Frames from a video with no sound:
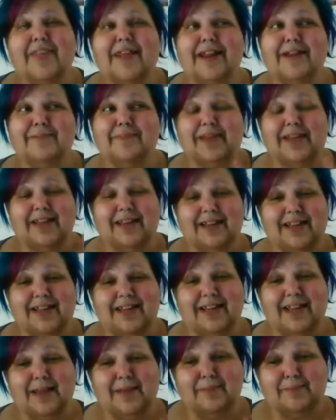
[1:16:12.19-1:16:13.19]
that I'm
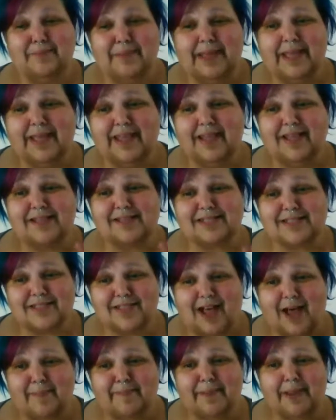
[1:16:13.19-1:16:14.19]
getting big,
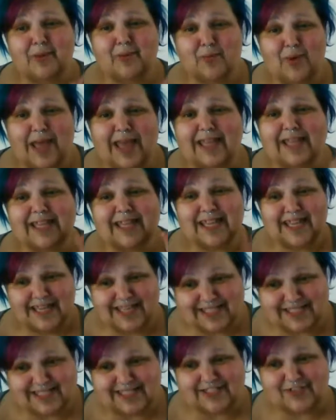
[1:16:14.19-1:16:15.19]
sloppy, wet
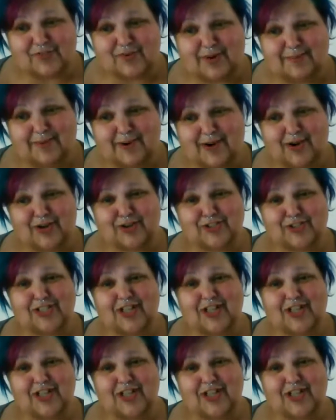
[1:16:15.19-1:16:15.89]
kisses from her.